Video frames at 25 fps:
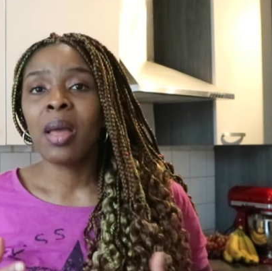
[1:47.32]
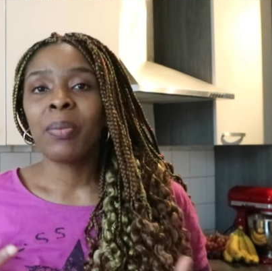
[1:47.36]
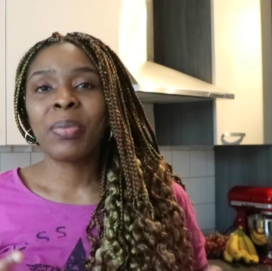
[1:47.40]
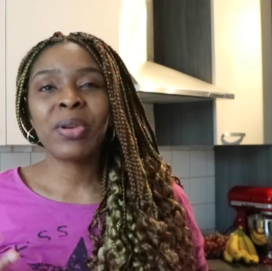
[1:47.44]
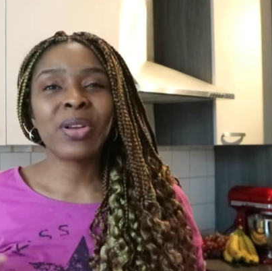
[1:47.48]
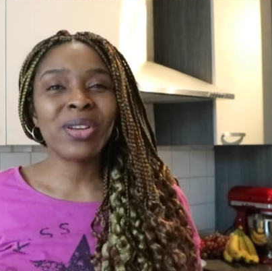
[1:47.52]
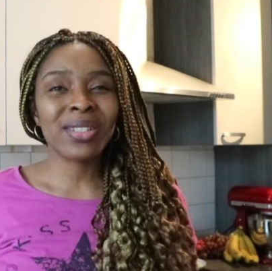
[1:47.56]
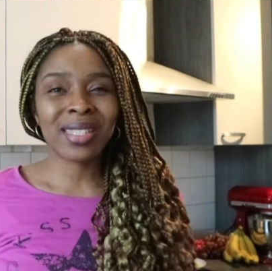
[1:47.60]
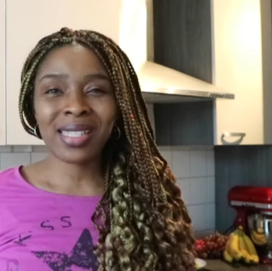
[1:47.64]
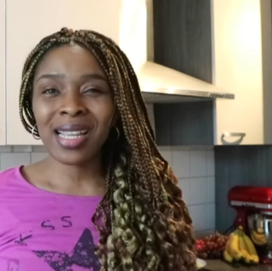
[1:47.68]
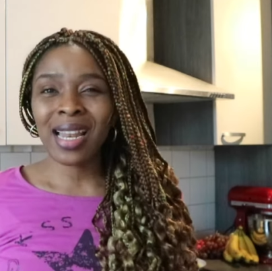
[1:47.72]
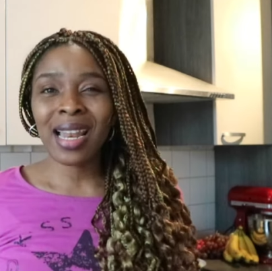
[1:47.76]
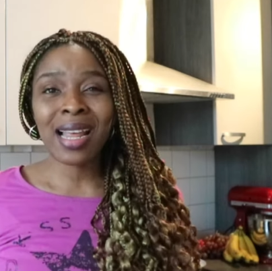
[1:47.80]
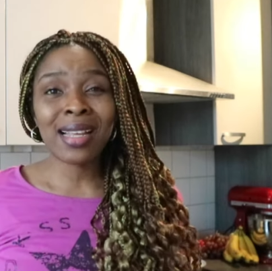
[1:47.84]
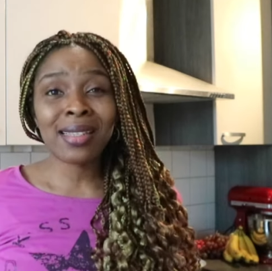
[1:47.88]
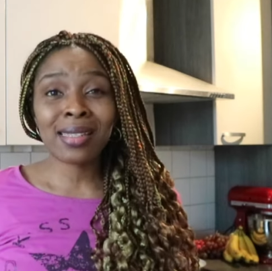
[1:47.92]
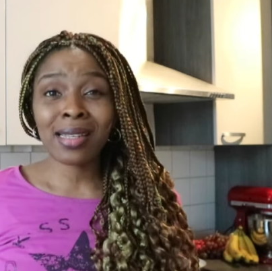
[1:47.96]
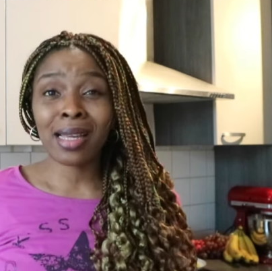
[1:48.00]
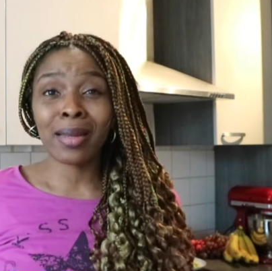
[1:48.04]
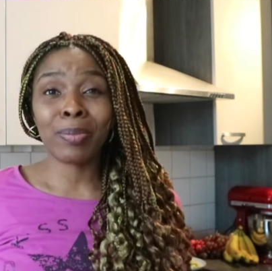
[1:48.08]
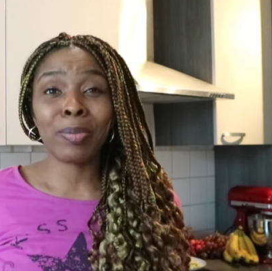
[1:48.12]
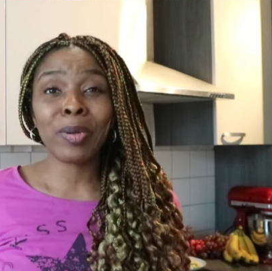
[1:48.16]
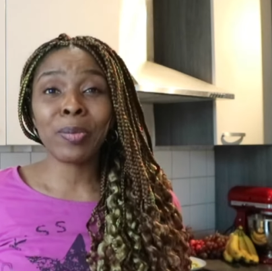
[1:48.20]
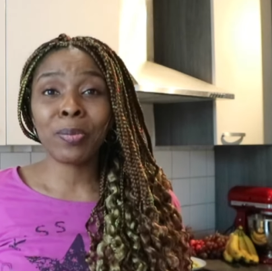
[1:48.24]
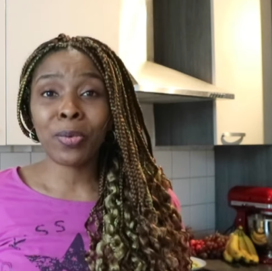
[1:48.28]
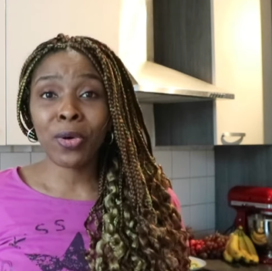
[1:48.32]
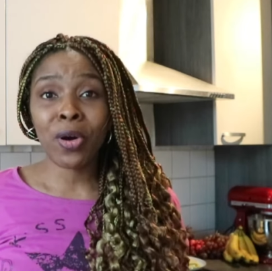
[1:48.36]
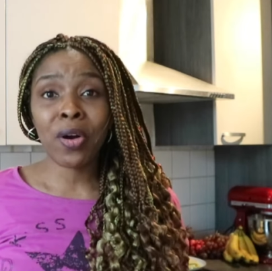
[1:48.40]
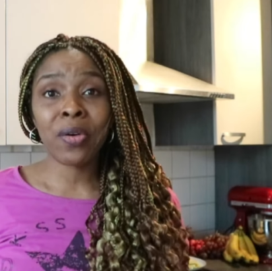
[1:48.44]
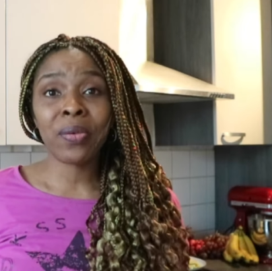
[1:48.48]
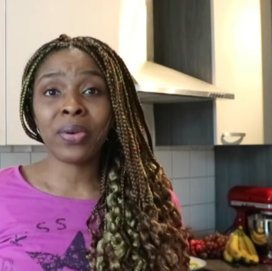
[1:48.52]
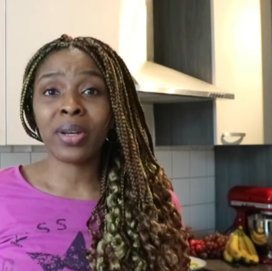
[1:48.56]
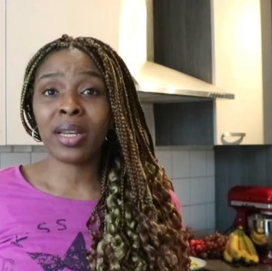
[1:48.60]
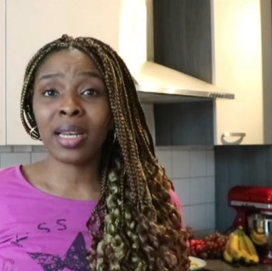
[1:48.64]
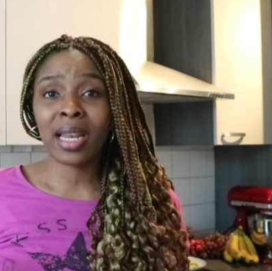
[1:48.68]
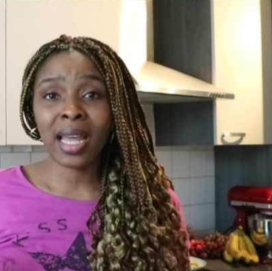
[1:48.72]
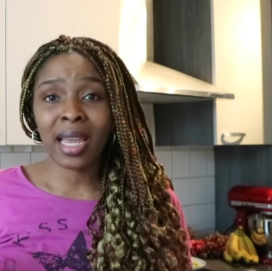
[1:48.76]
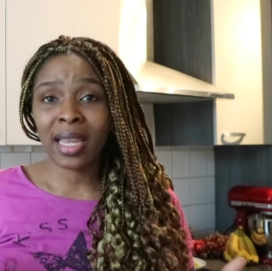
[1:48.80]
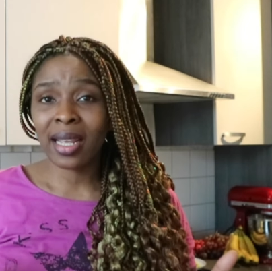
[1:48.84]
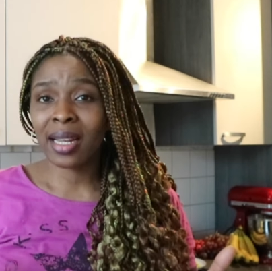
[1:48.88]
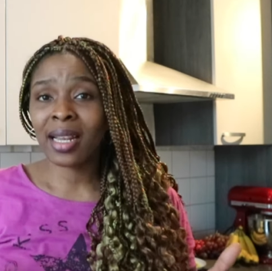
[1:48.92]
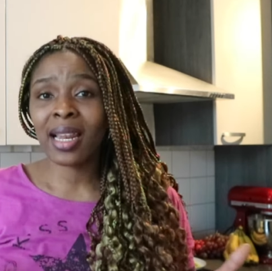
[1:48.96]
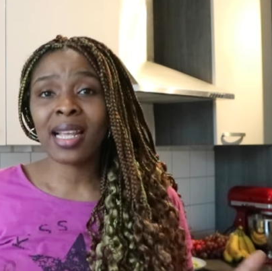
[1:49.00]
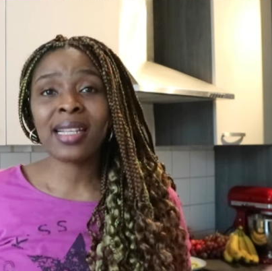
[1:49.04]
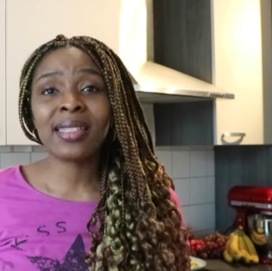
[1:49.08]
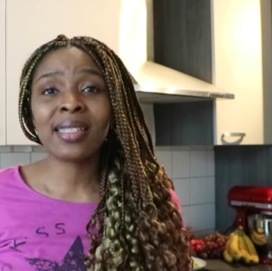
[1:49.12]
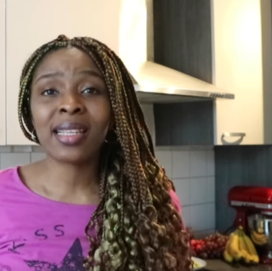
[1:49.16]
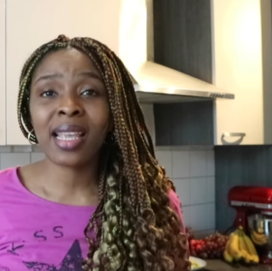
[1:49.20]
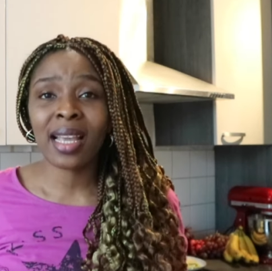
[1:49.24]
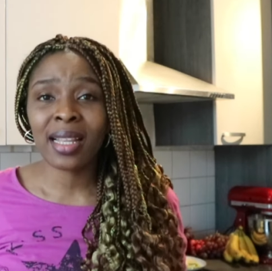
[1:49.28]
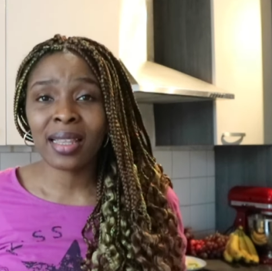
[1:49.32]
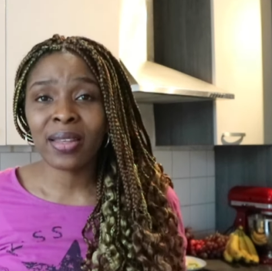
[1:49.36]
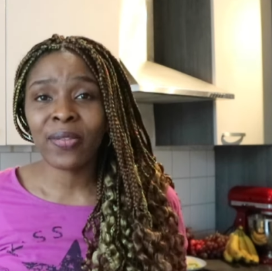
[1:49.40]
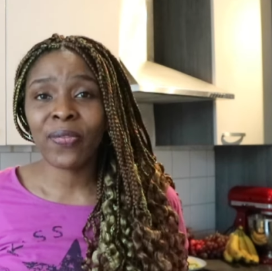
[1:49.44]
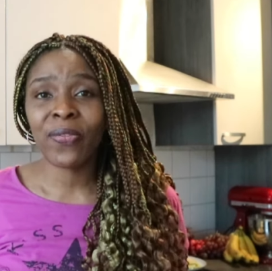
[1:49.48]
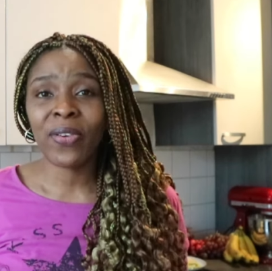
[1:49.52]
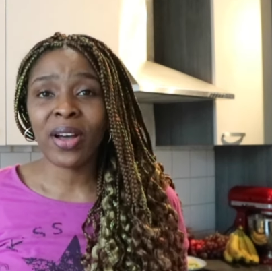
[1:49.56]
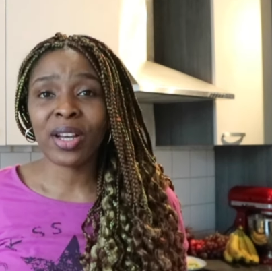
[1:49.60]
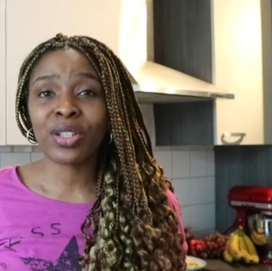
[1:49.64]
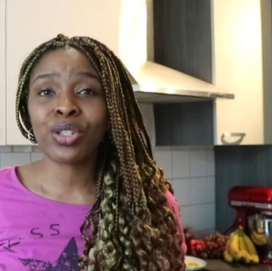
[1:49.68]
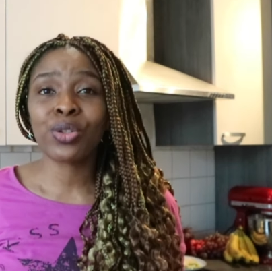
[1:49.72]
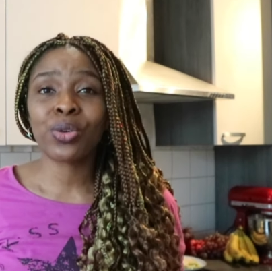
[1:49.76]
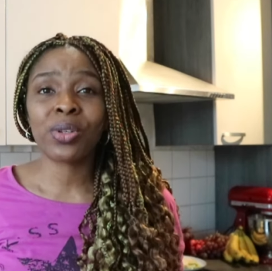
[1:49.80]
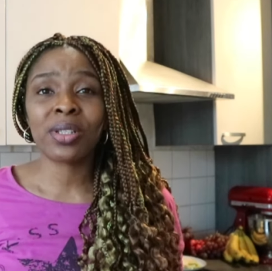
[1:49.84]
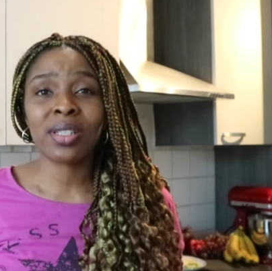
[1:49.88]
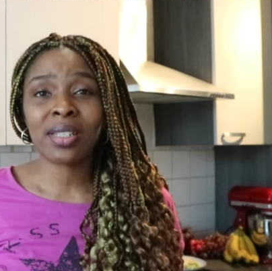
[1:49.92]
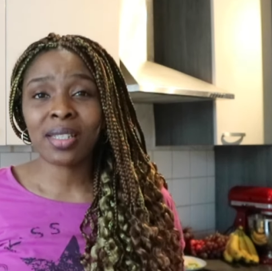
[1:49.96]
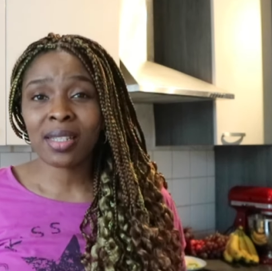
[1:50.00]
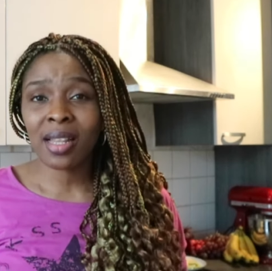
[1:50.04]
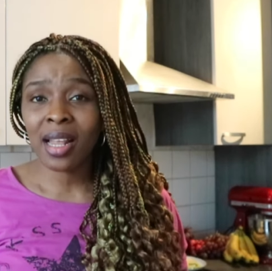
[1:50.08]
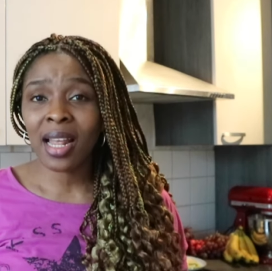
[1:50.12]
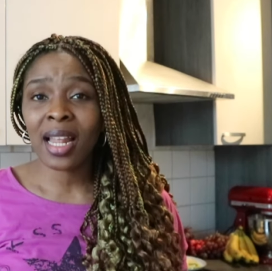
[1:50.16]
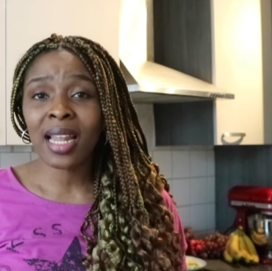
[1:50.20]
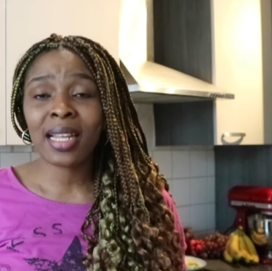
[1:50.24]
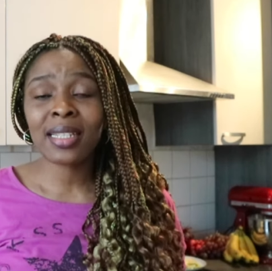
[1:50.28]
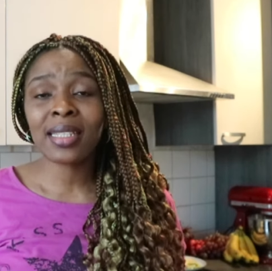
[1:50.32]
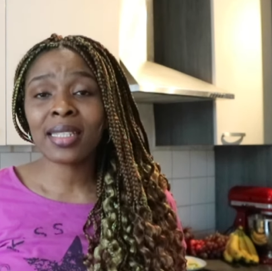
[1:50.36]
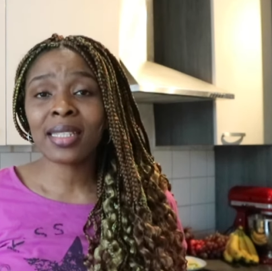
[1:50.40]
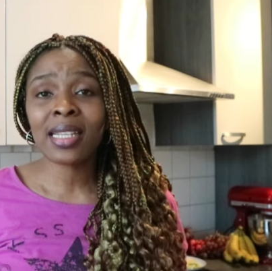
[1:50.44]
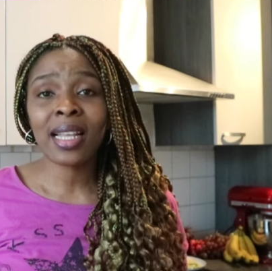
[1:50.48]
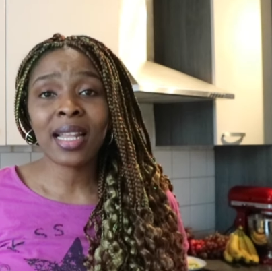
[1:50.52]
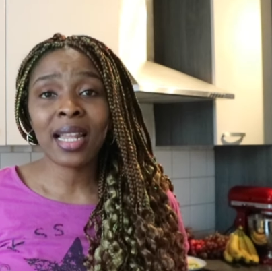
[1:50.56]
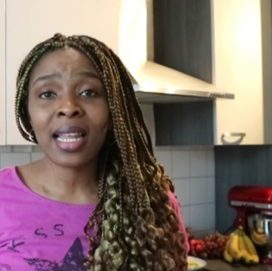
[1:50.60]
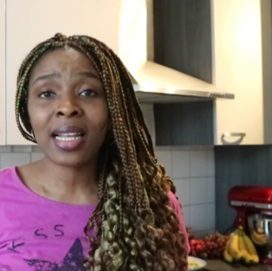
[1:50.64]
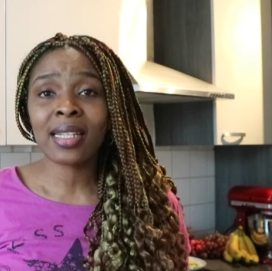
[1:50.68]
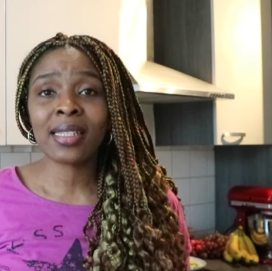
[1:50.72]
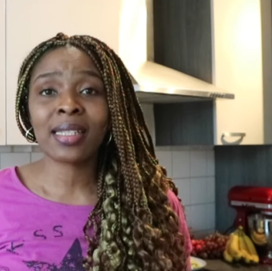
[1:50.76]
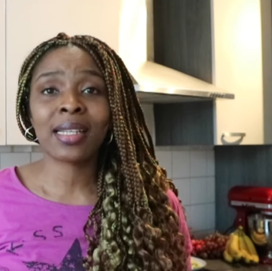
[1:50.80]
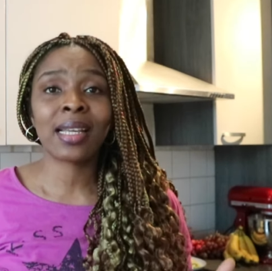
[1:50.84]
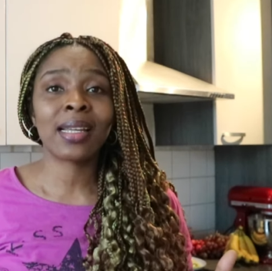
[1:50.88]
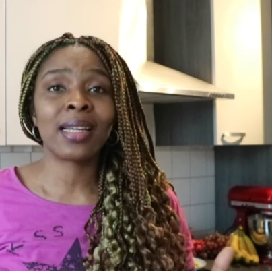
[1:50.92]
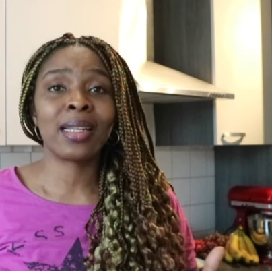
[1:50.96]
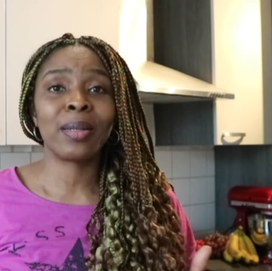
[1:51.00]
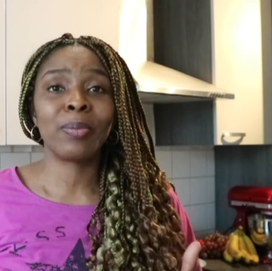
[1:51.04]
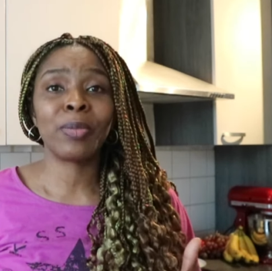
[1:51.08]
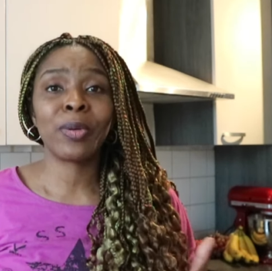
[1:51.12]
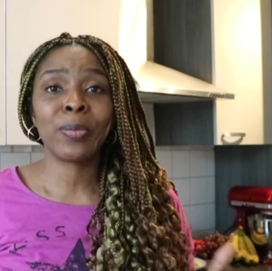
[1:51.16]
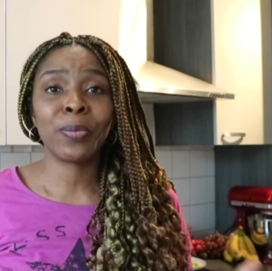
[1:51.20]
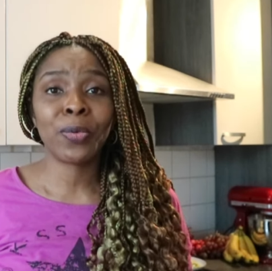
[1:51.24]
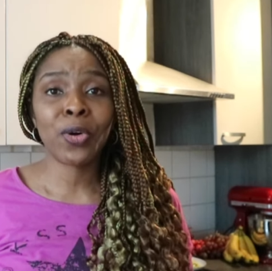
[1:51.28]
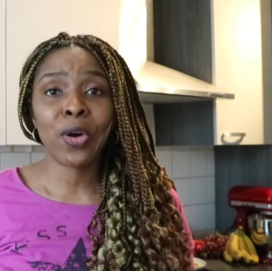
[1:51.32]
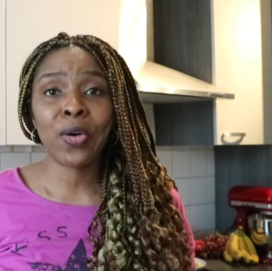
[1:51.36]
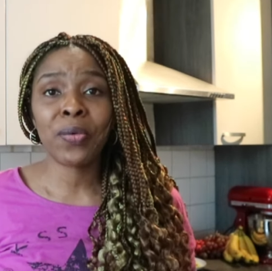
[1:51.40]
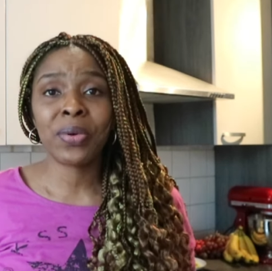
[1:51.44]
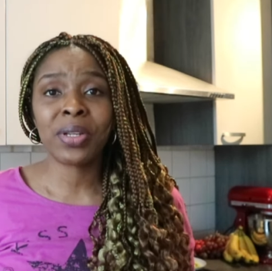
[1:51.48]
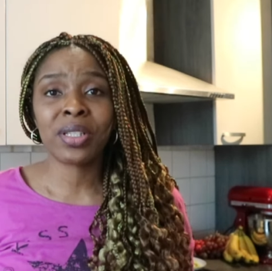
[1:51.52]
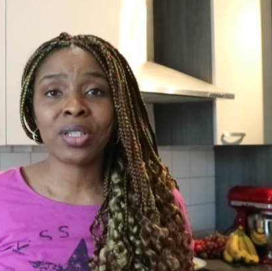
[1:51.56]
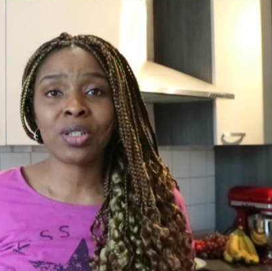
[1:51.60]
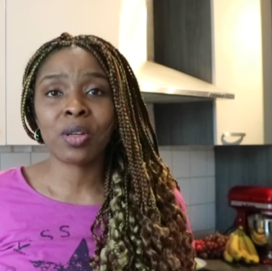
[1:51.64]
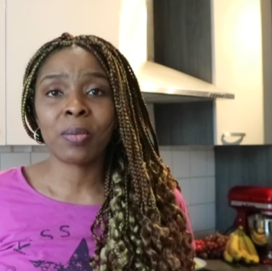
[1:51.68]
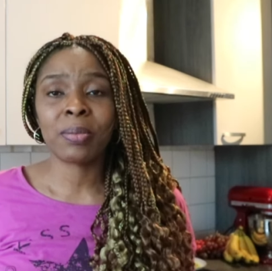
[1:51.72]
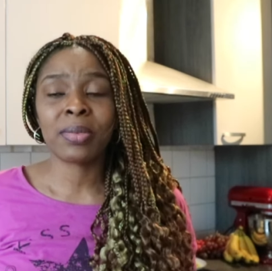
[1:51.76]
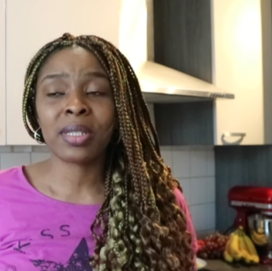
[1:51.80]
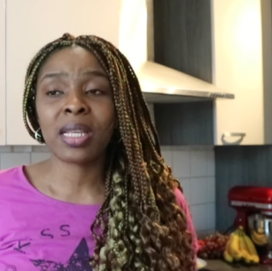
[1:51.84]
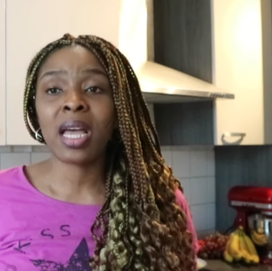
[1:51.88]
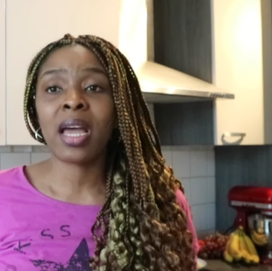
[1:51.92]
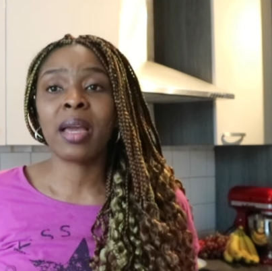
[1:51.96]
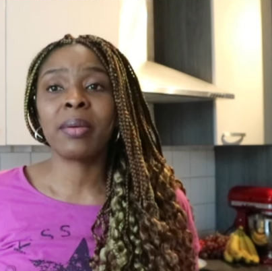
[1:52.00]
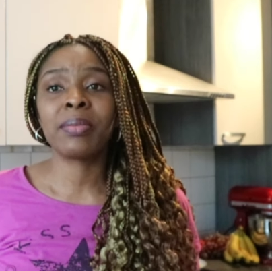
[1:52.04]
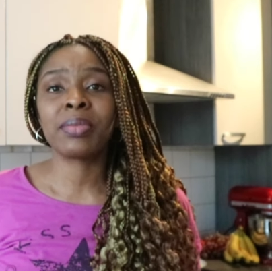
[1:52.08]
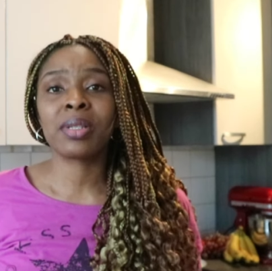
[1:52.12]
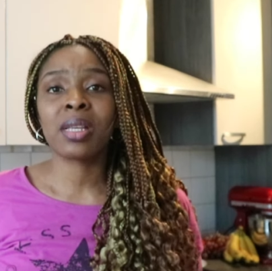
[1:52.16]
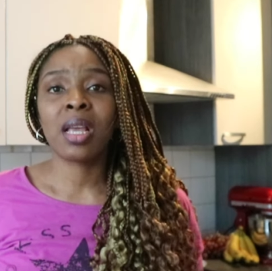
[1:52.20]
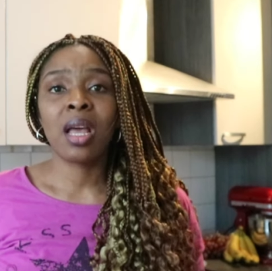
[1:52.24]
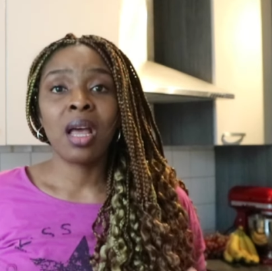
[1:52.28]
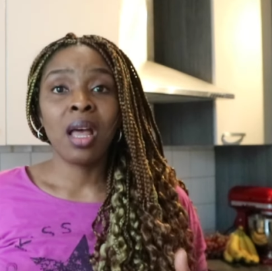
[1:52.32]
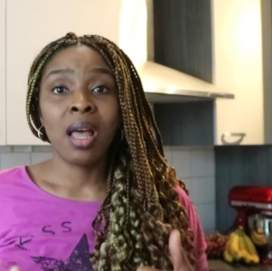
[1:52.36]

because salads can be boring. Like, let's get the facts straight, salads can be boring sometimes.